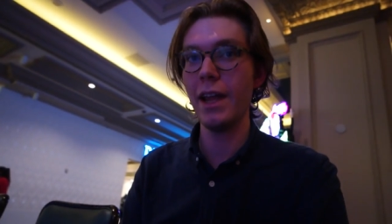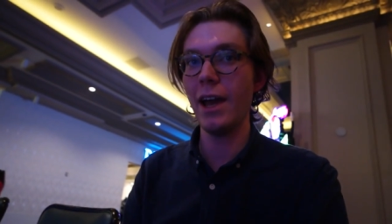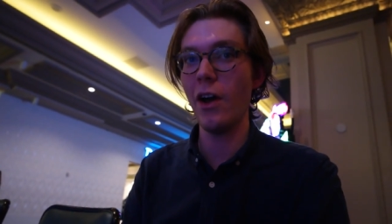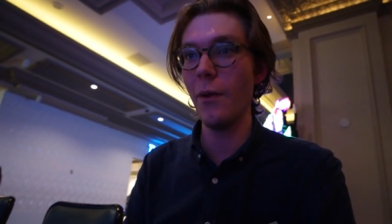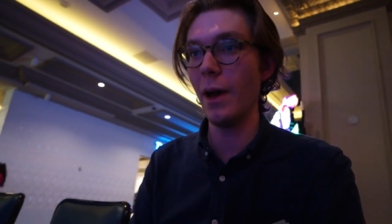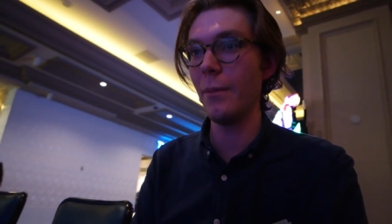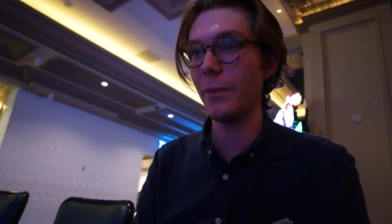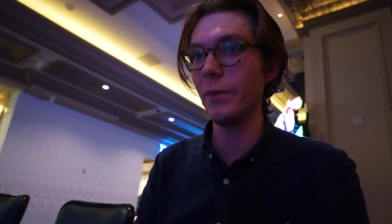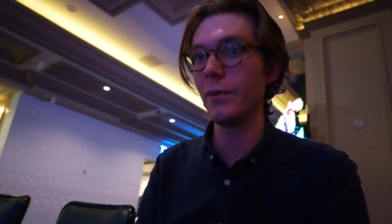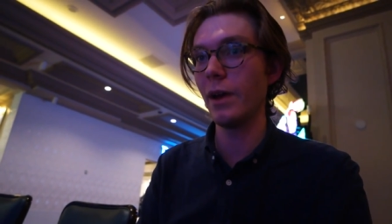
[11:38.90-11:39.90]
now I'm up.
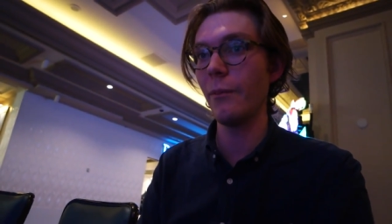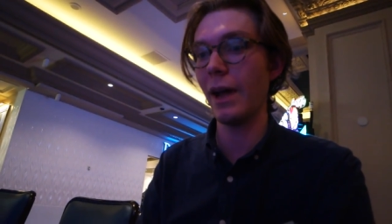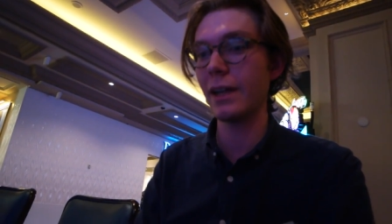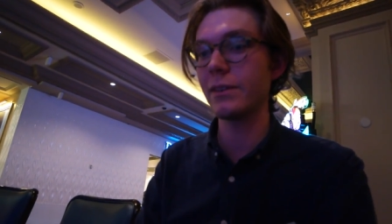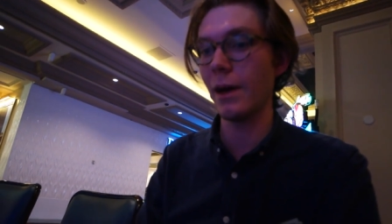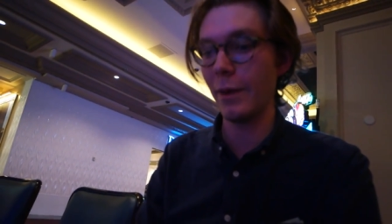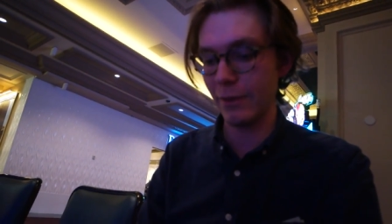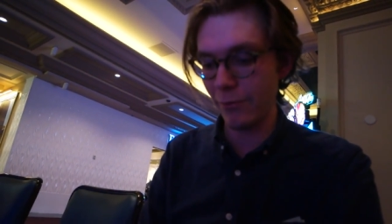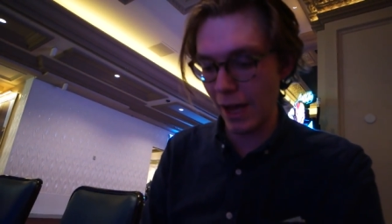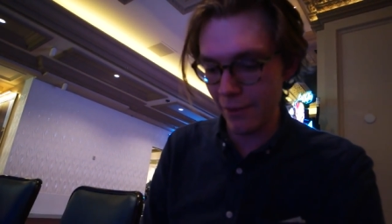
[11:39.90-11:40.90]
I'm back. I'm at
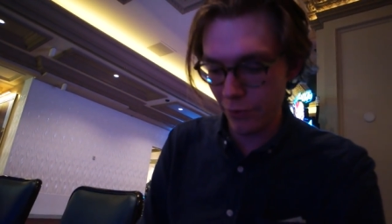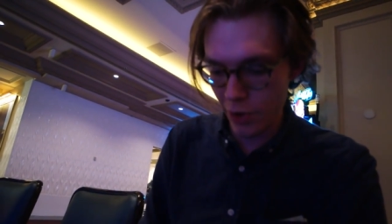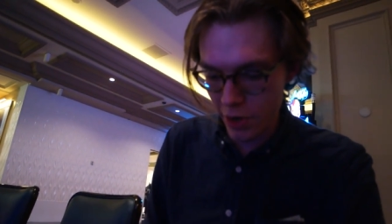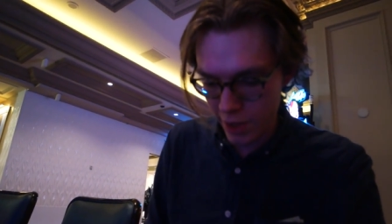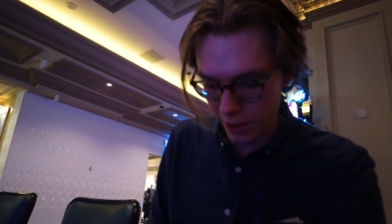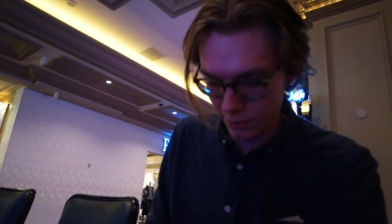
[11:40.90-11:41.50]
5:30.